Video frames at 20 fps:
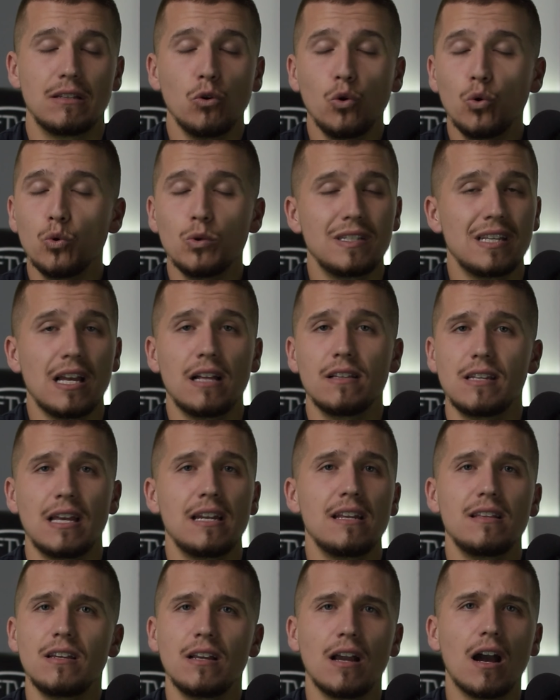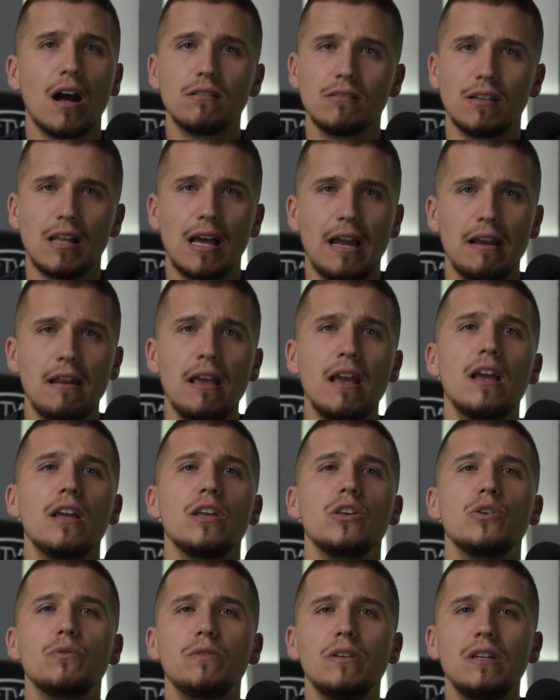who sells anything online,
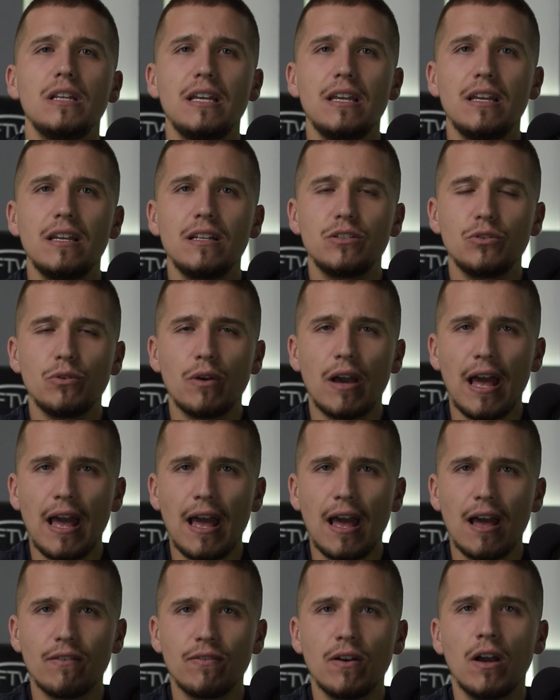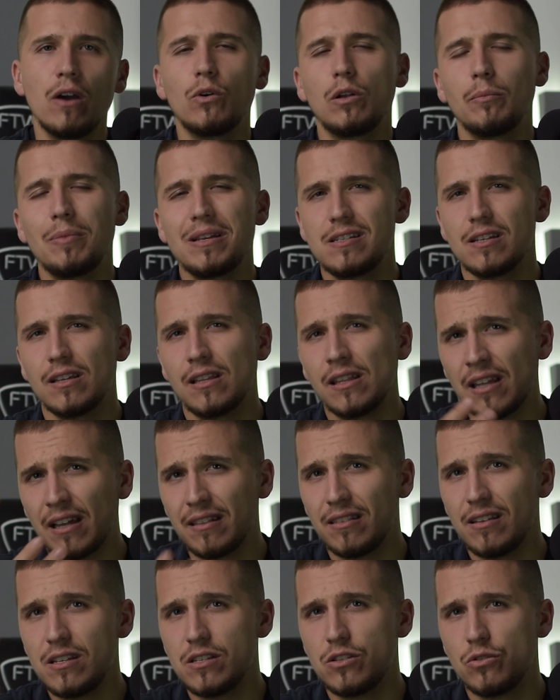you need to have, well, basically not
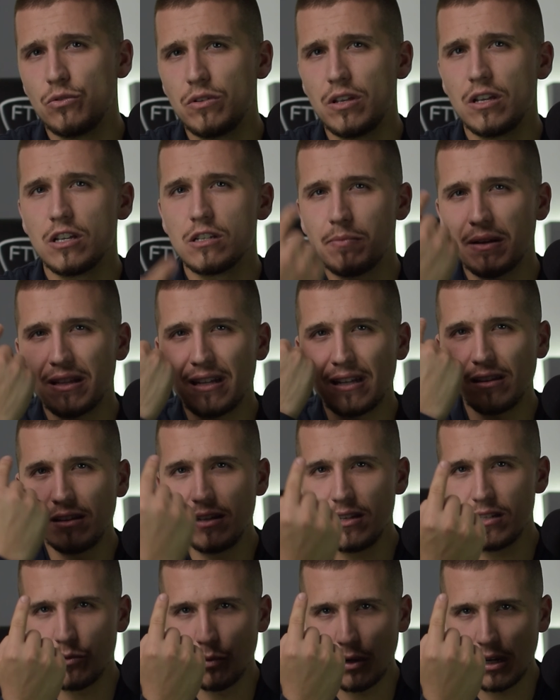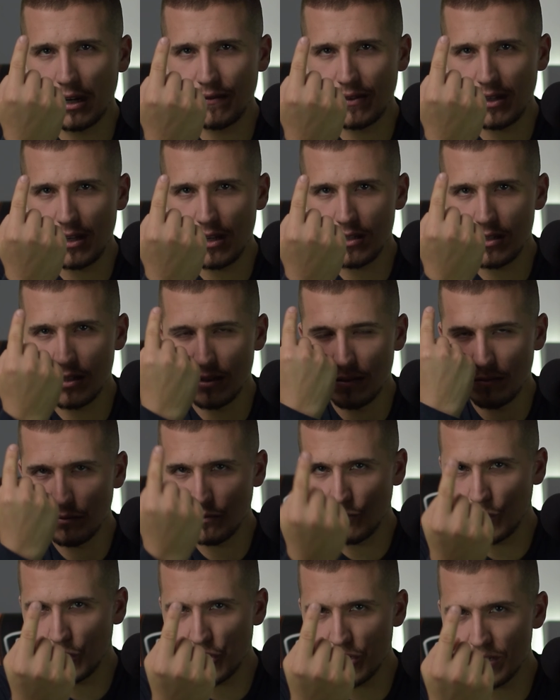these two things, but at least one of these,
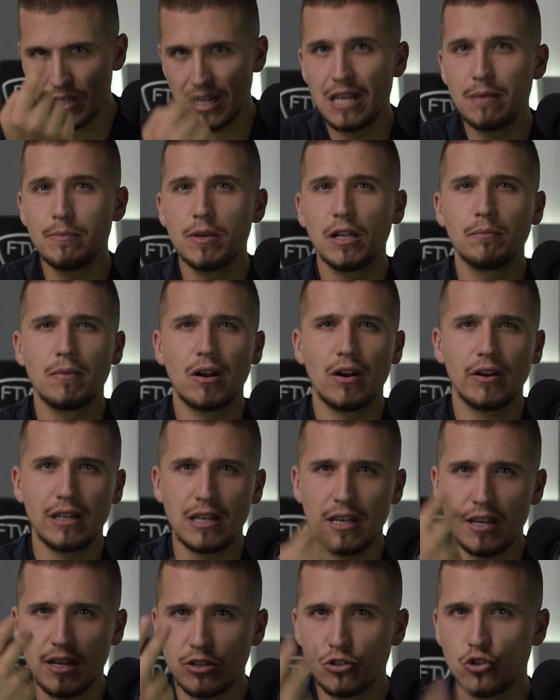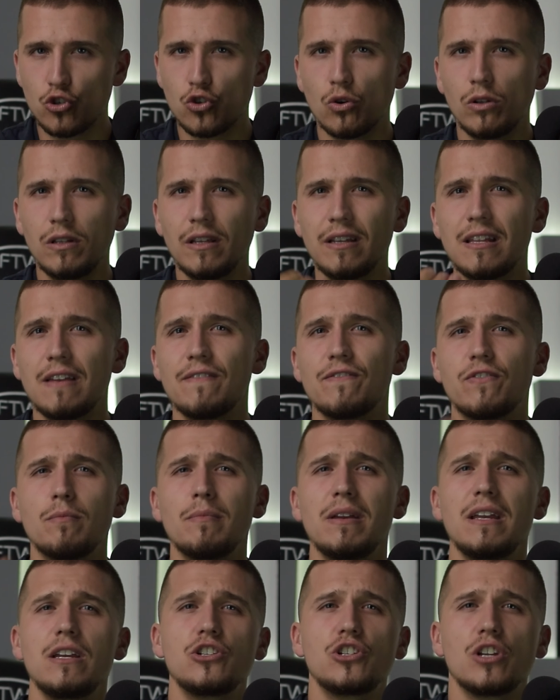which is email marketing, controlling the
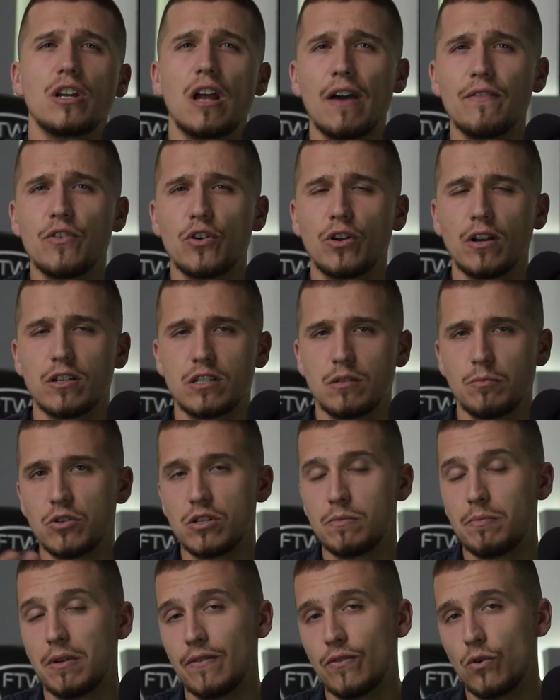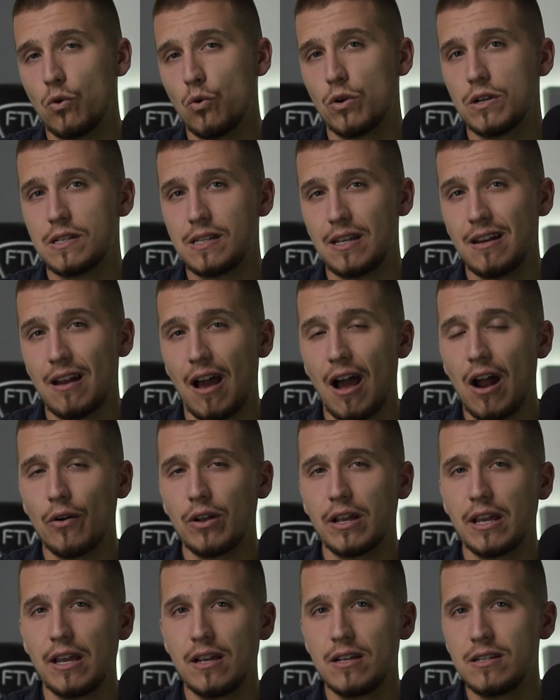information of your customers. But of course, in our
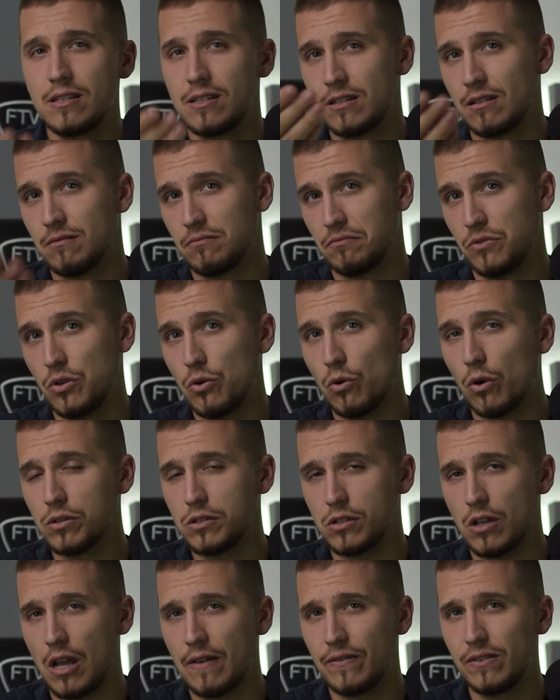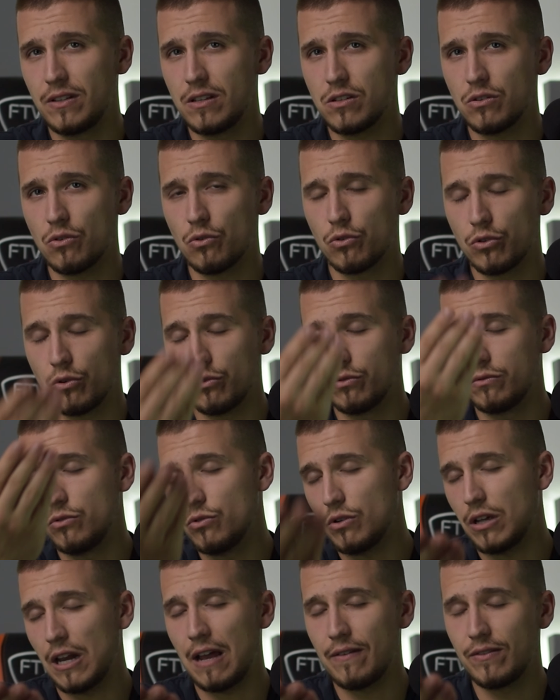case, you also have a discord or you
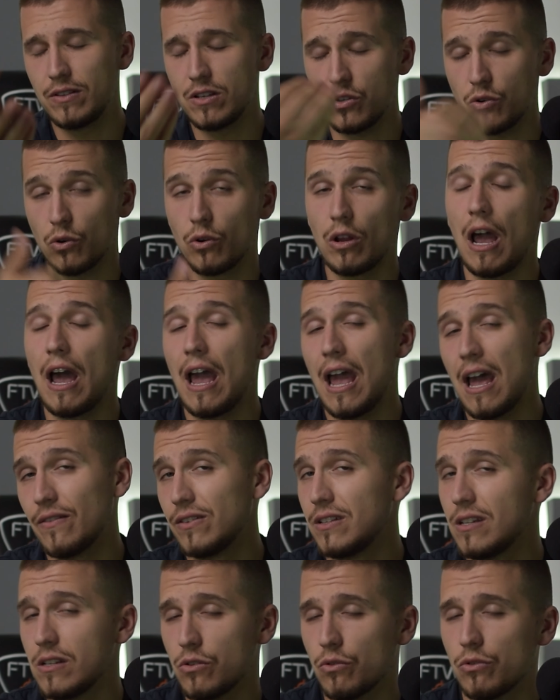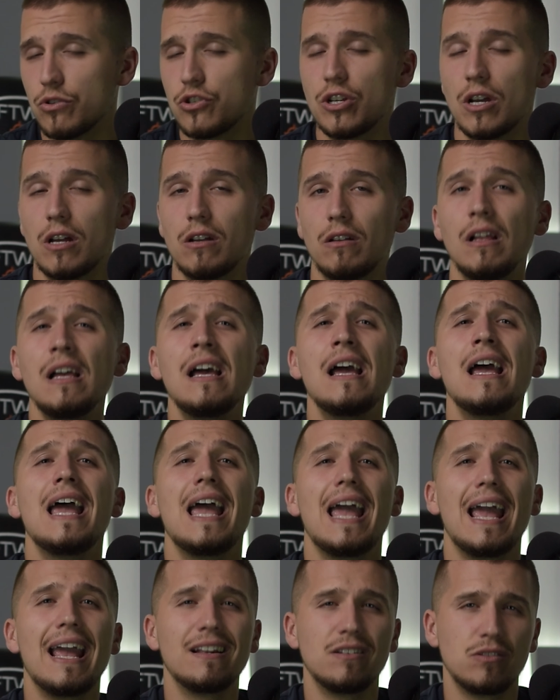can have a discord i have a discord channel
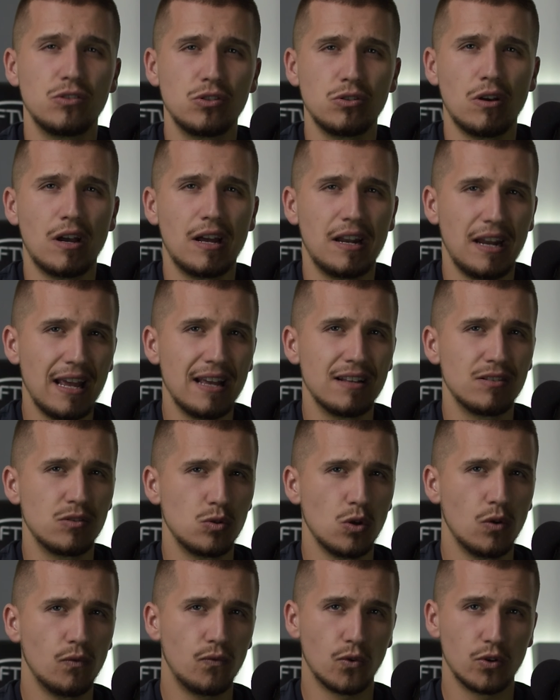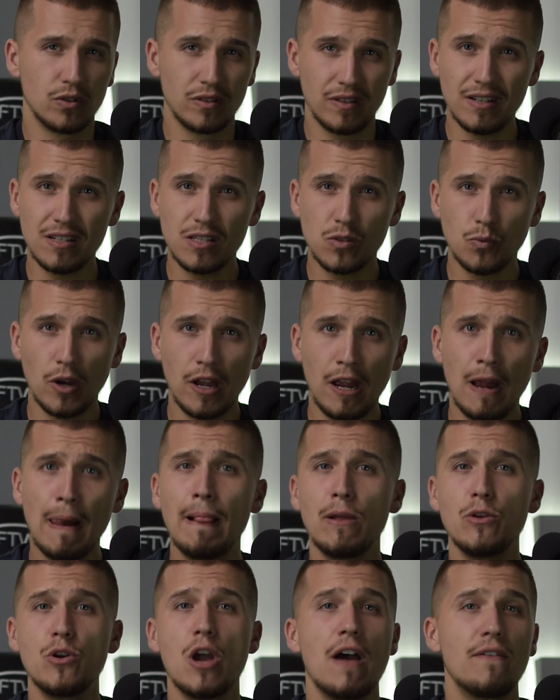and so on and so forth this way
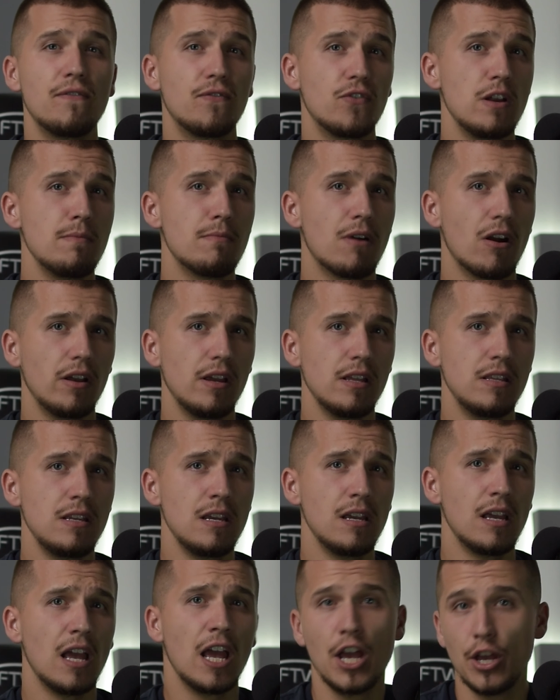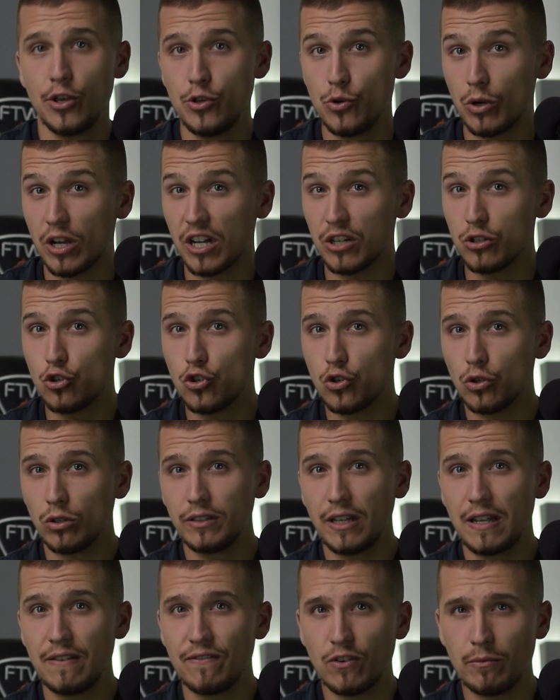you have free marketing you control
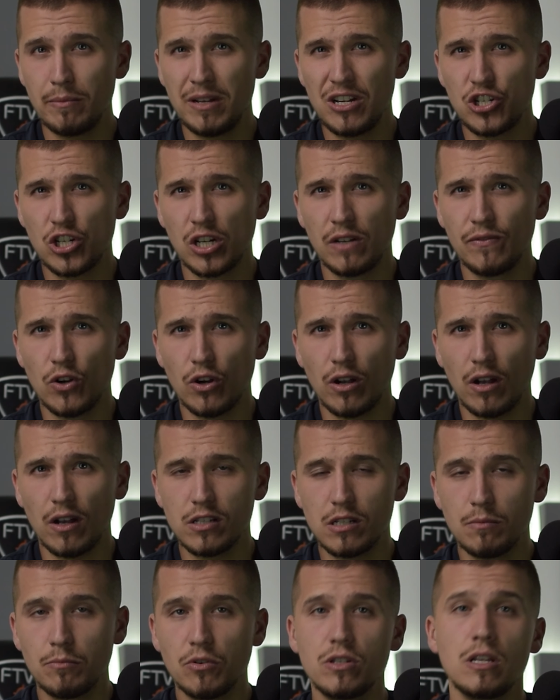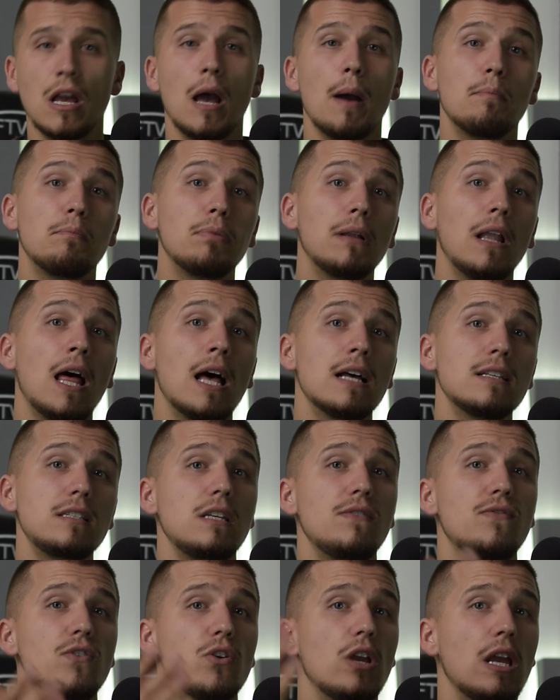the information of your customers Plus,
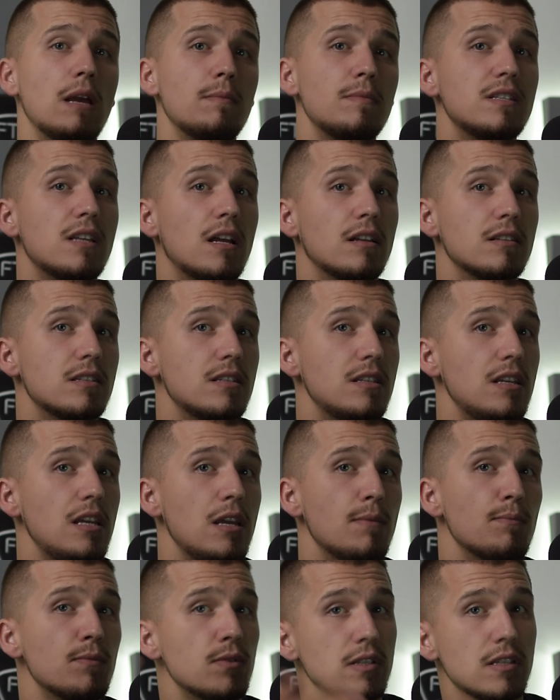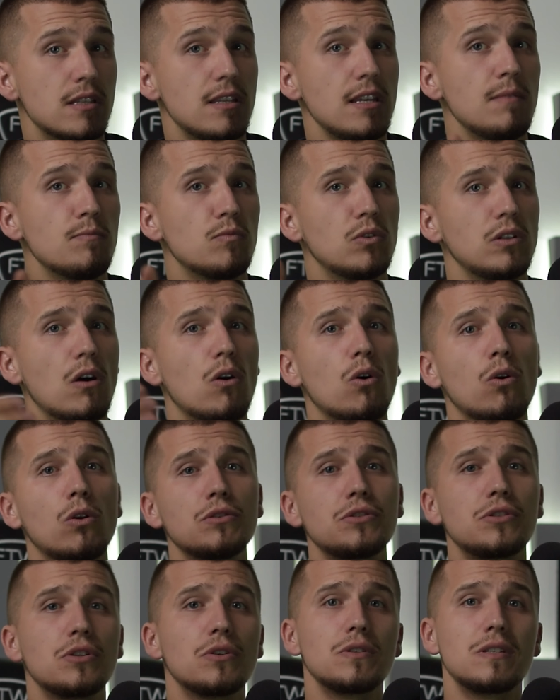if your game is on Steam, Steam will
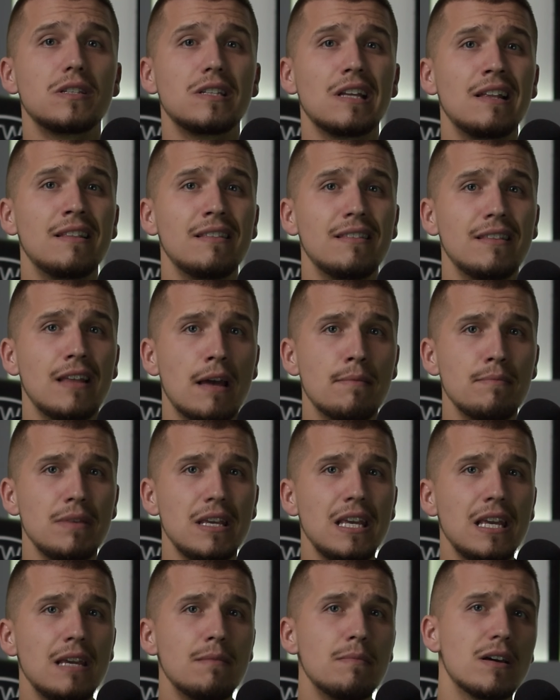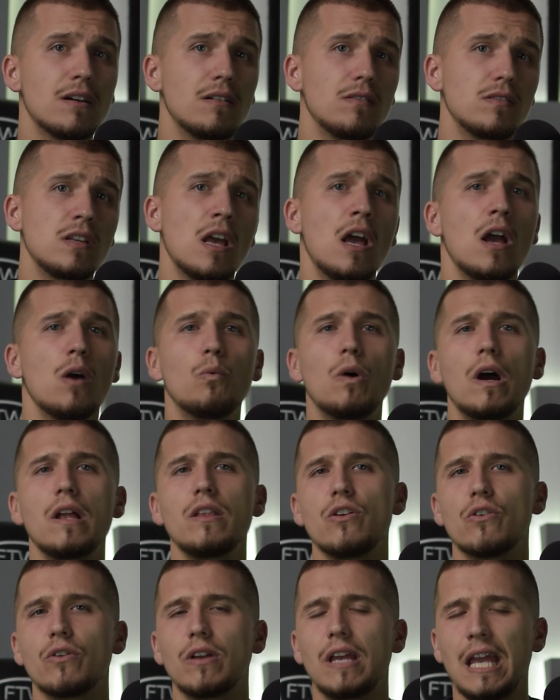also send them emails when
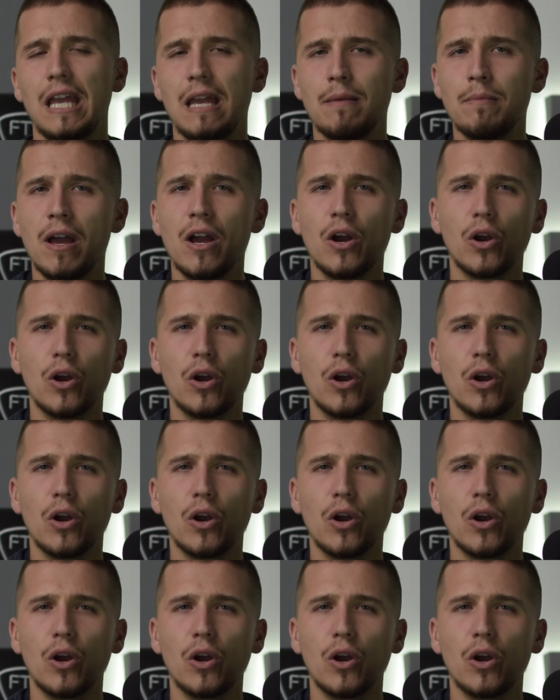your game